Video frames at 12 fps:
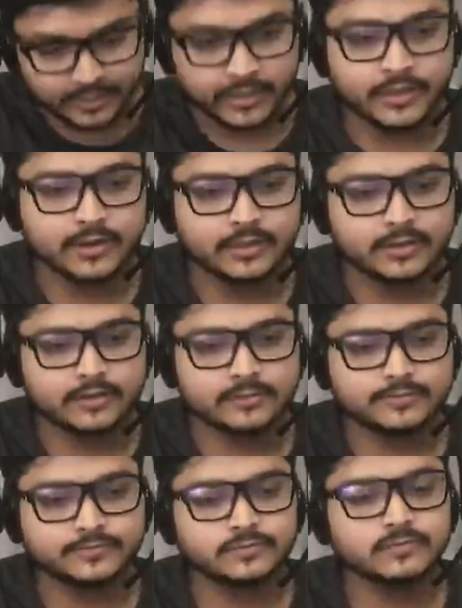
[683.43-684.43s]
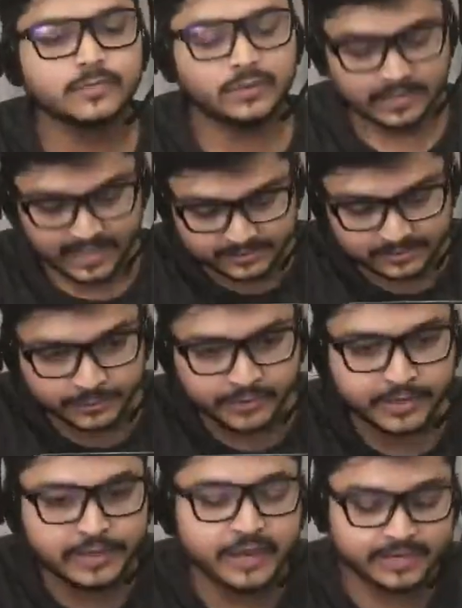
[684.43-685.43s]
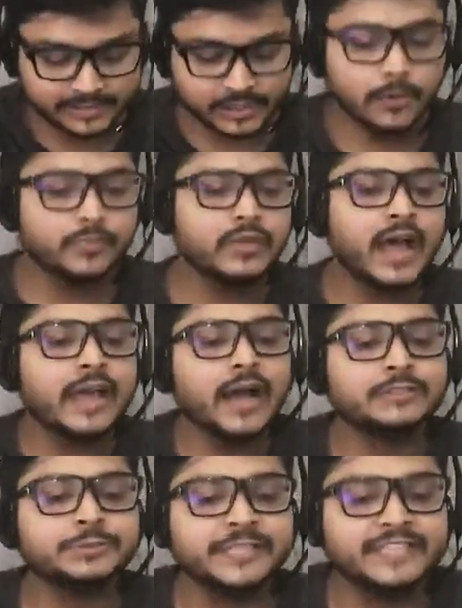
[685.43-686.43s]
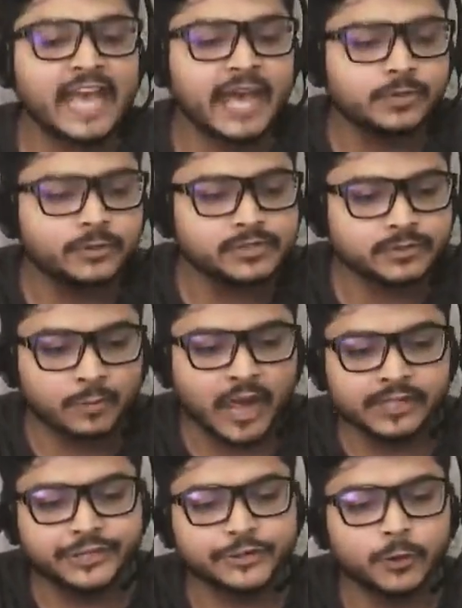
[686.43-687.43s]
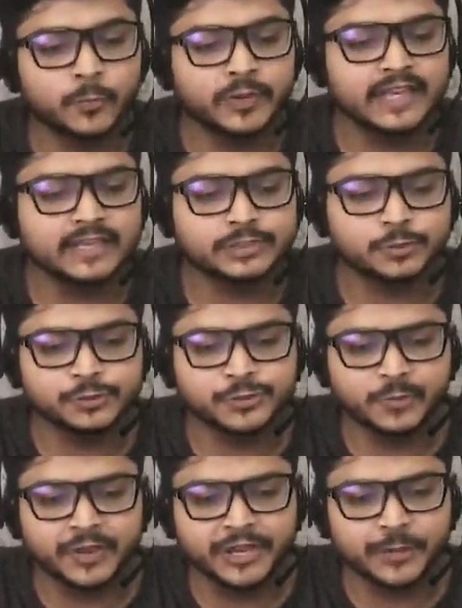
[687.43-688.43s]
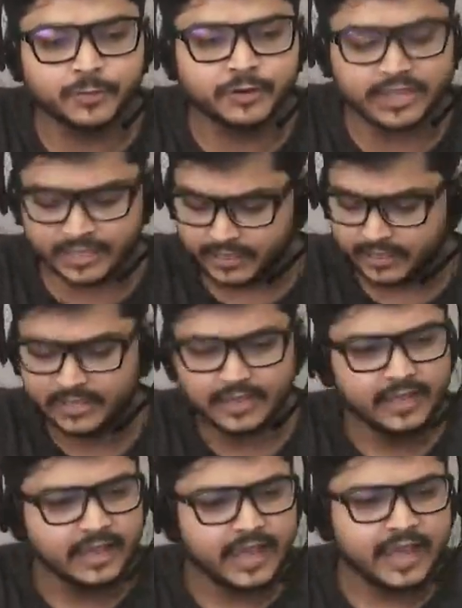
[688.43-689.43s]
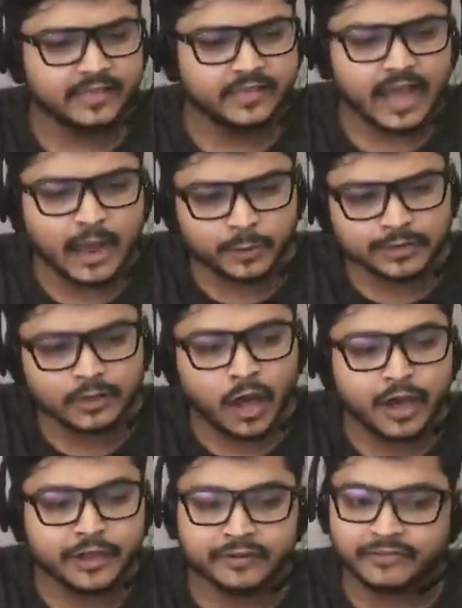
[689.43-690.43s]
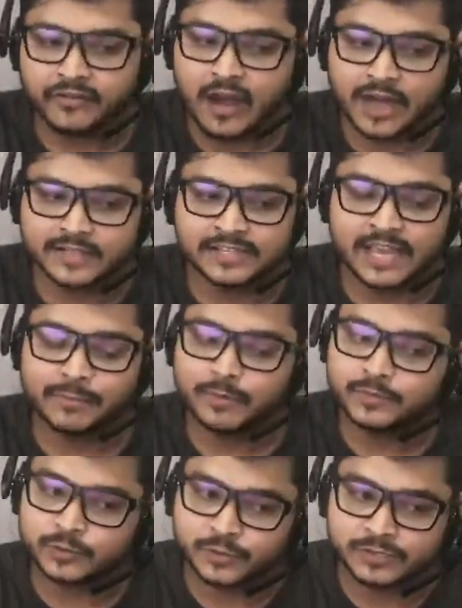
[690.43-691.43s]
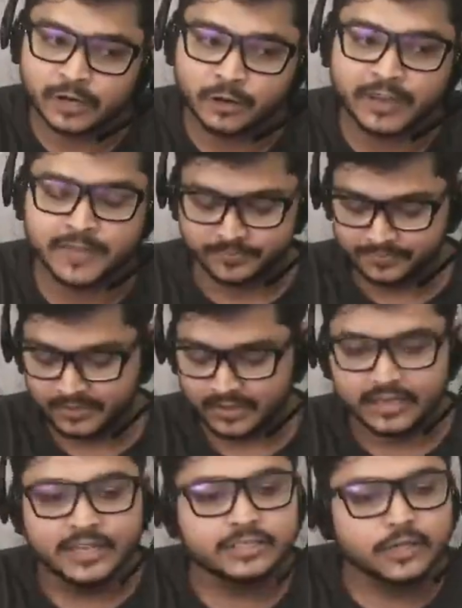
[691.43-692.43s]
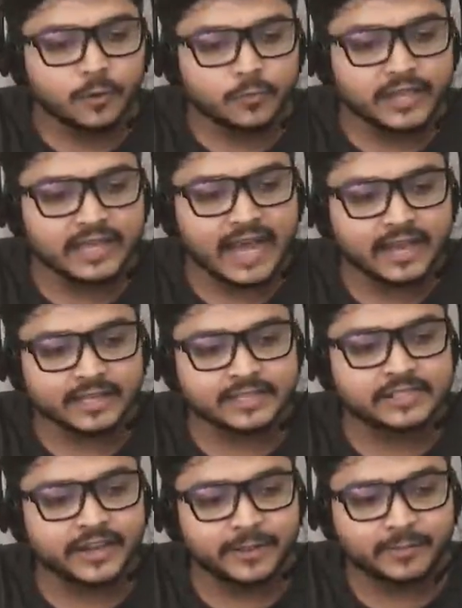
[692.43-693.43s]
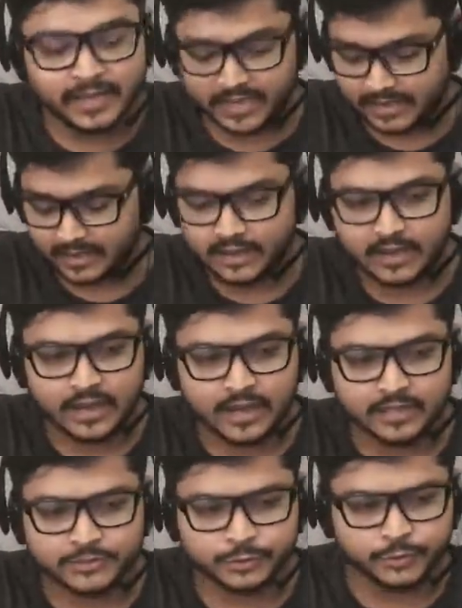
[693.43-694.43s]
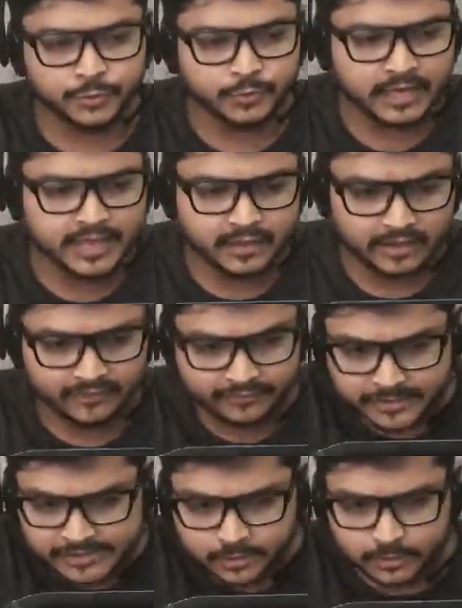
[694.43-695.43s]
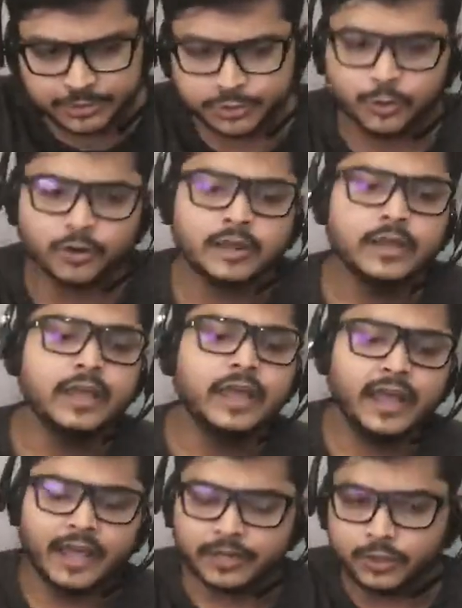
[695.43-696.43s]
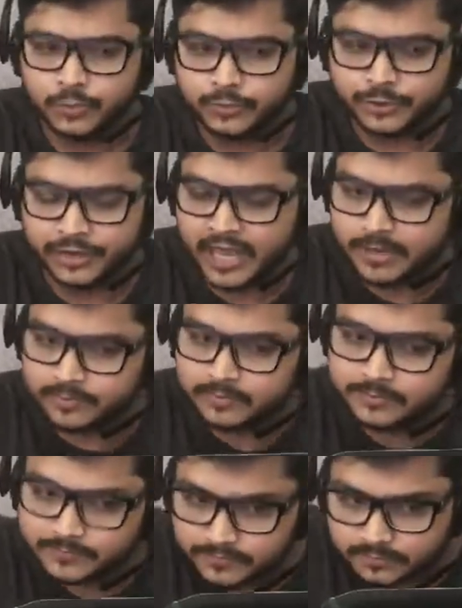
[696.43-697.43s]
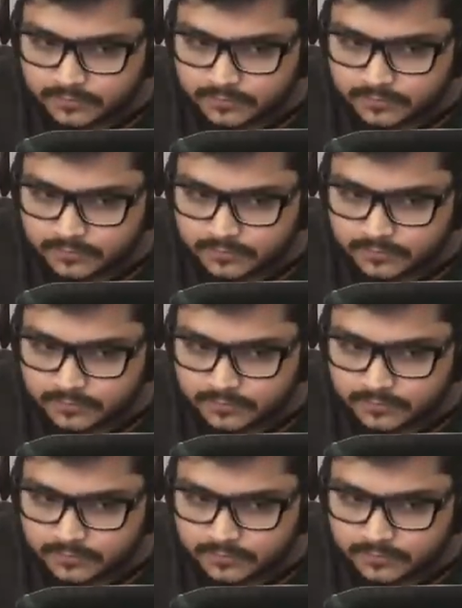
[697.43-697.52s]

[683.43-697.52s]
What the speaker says: Good. That's really nice. So I got 3 channels. Riley told me that social media marketing, and the guy with the long hair, I forgot his name, I'm so sorry. He told me that it's gonna be through like a physical store. And you, your name?